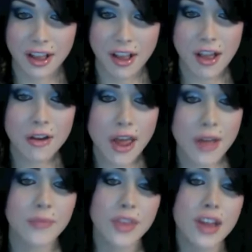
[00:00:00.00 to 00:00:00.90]
Okay.
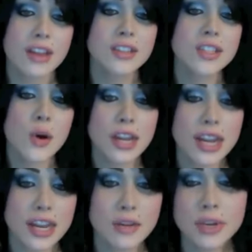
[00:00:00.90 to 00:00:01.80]
So I
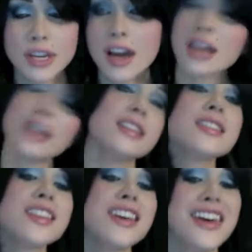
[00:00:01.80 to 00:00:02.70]
hate it when
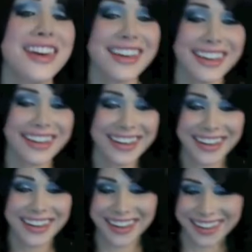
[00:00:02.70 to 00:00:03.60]
guys
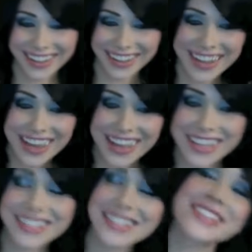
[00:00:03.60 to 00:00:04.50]

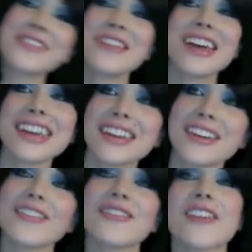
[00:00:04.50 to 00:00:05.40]
this is so negative.